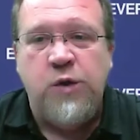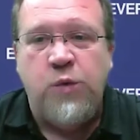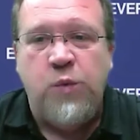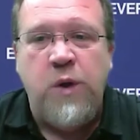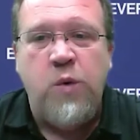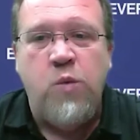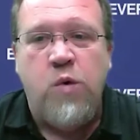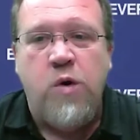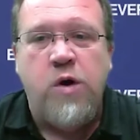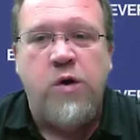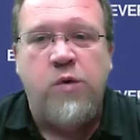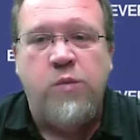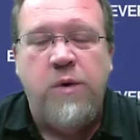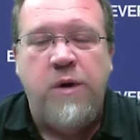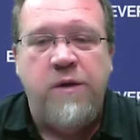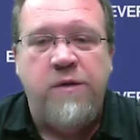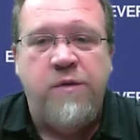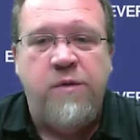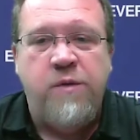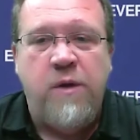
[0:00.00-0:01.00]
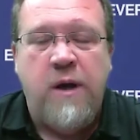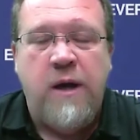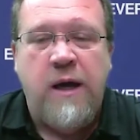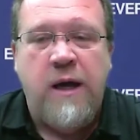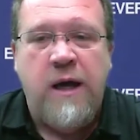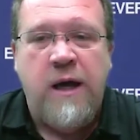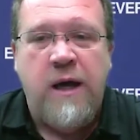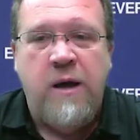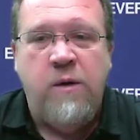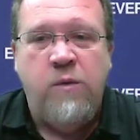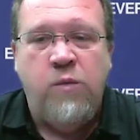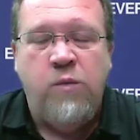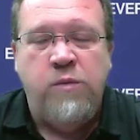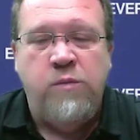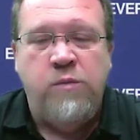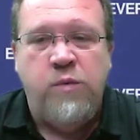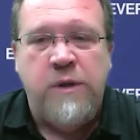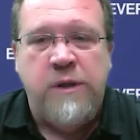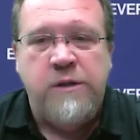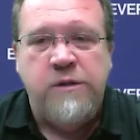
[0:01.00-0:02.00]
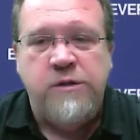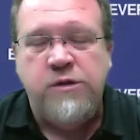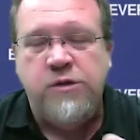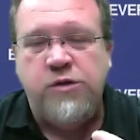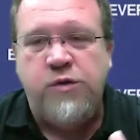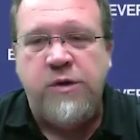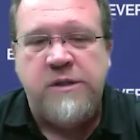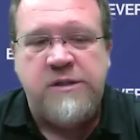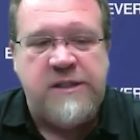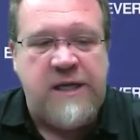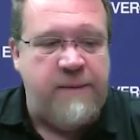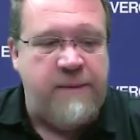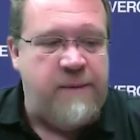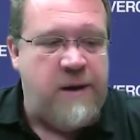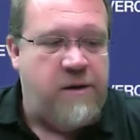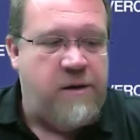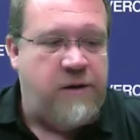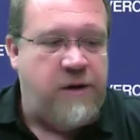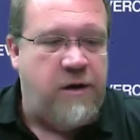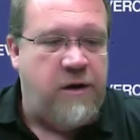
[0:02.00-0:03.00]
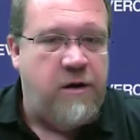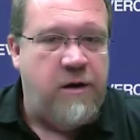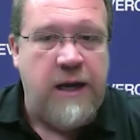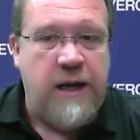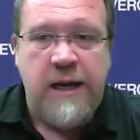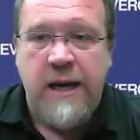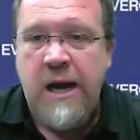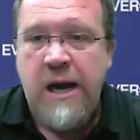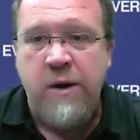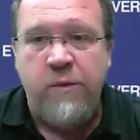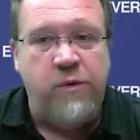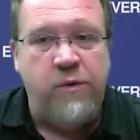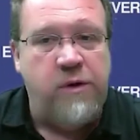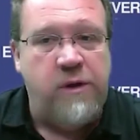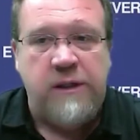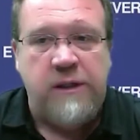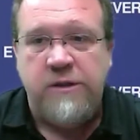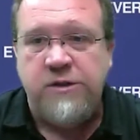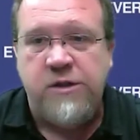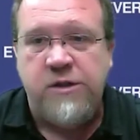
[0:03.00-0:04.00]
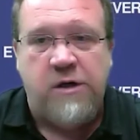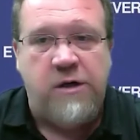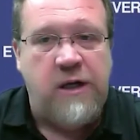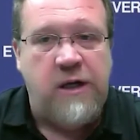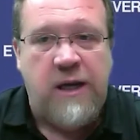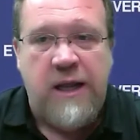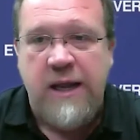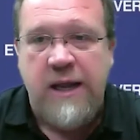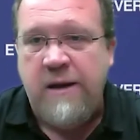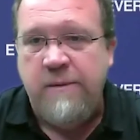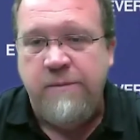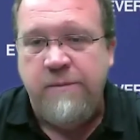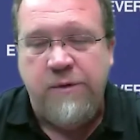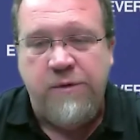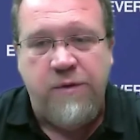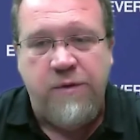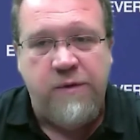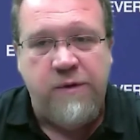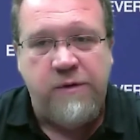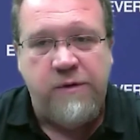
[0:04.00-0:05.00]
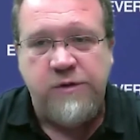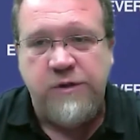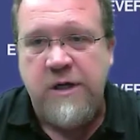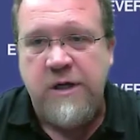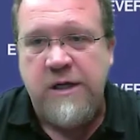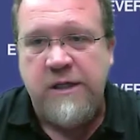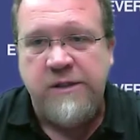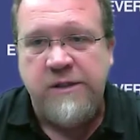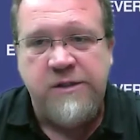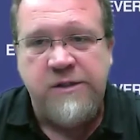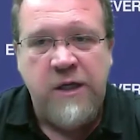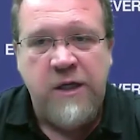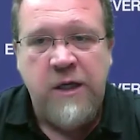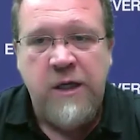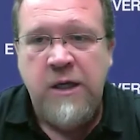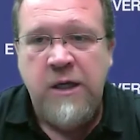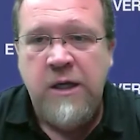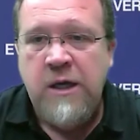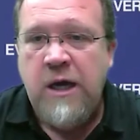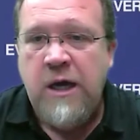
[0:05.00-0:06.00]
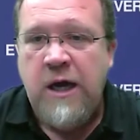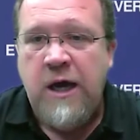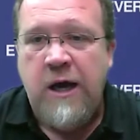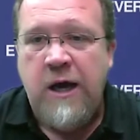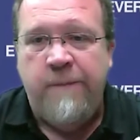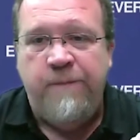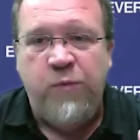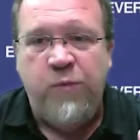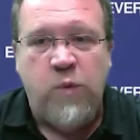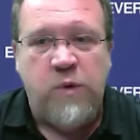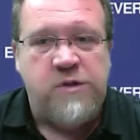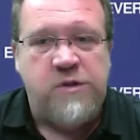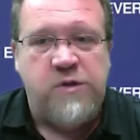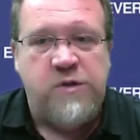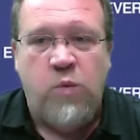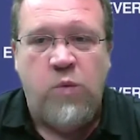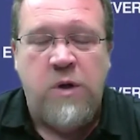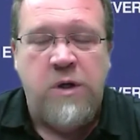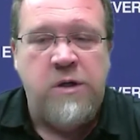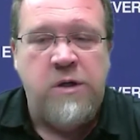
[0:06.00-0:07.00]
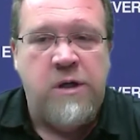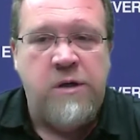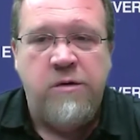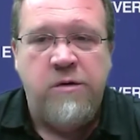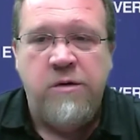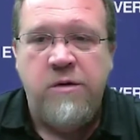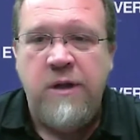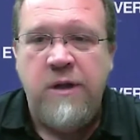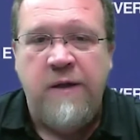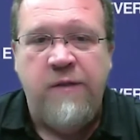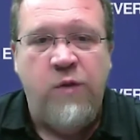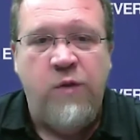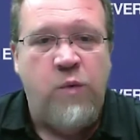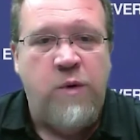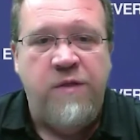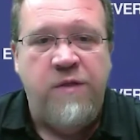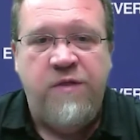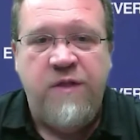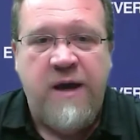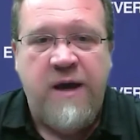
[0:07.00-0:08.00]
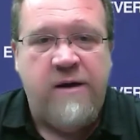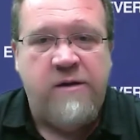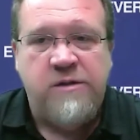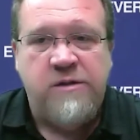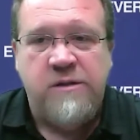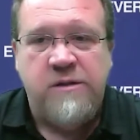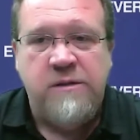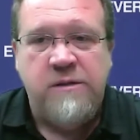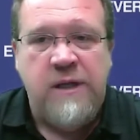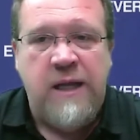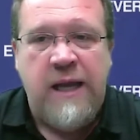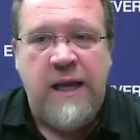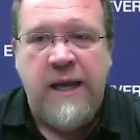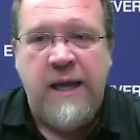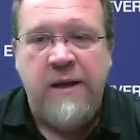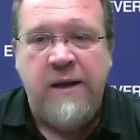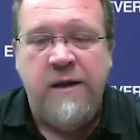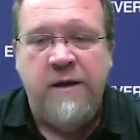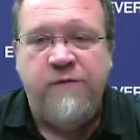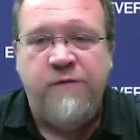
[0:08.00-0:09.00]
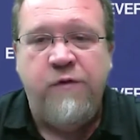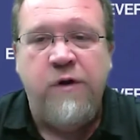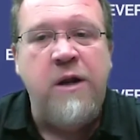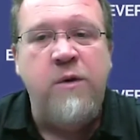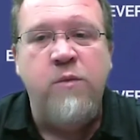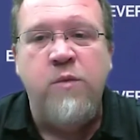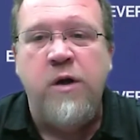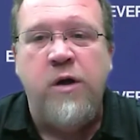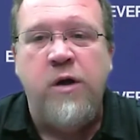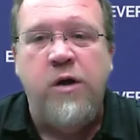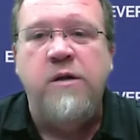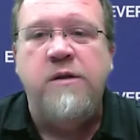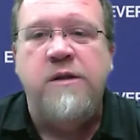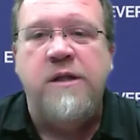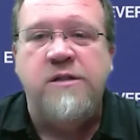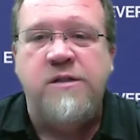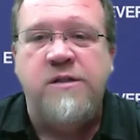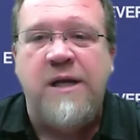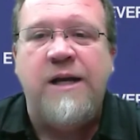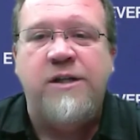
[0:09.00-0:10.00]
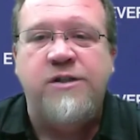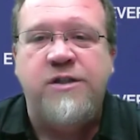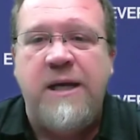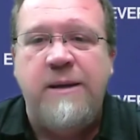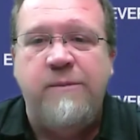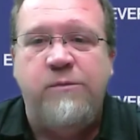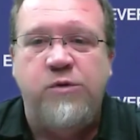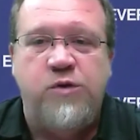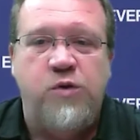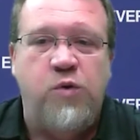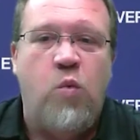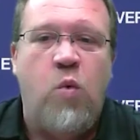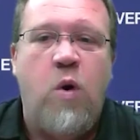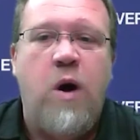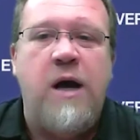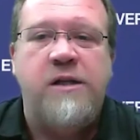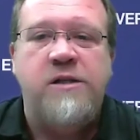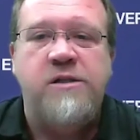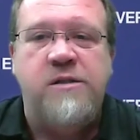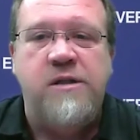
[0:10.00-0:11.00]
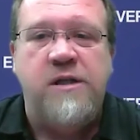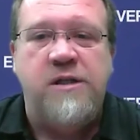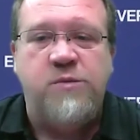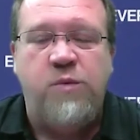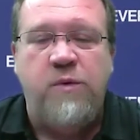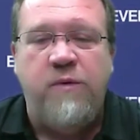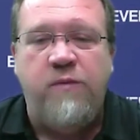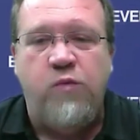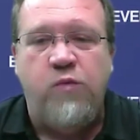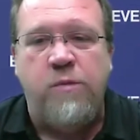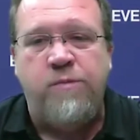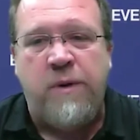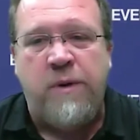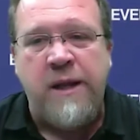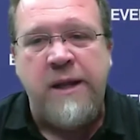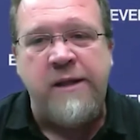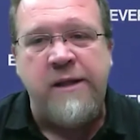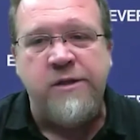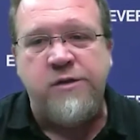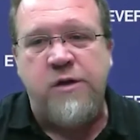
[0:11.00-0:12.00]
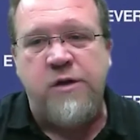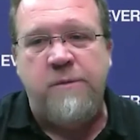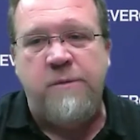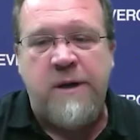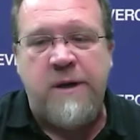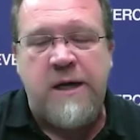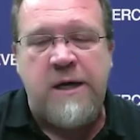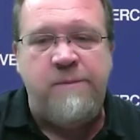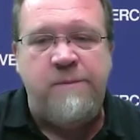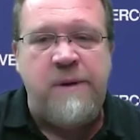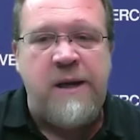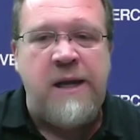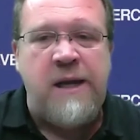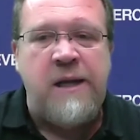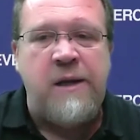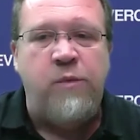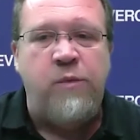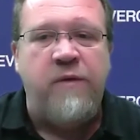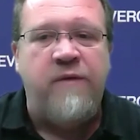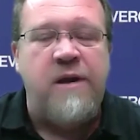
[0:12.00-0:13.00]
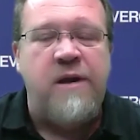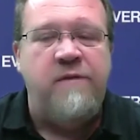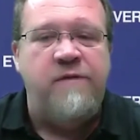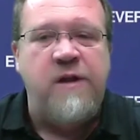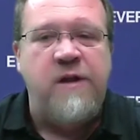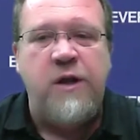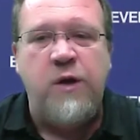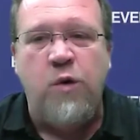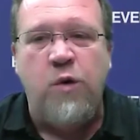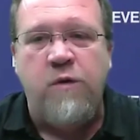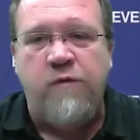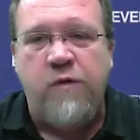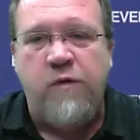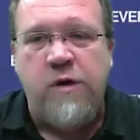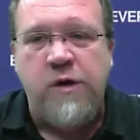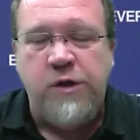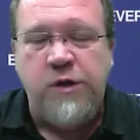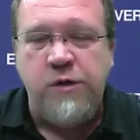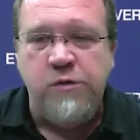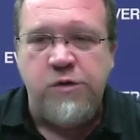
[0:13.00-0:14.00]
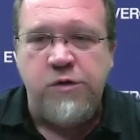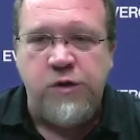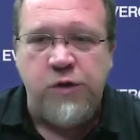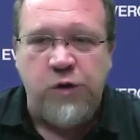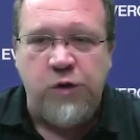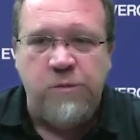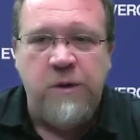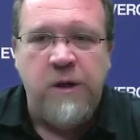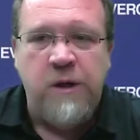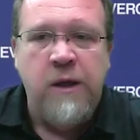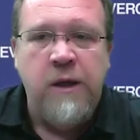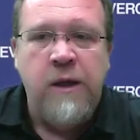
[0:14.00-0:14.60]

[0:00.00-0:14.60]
that we worked with when Chris came out here, and I really started liking both of those guns, was the 100 and the 1000. And for anyone that's actually able to watch this, we're playing this on Podbean, and we've got a video over on YouTube.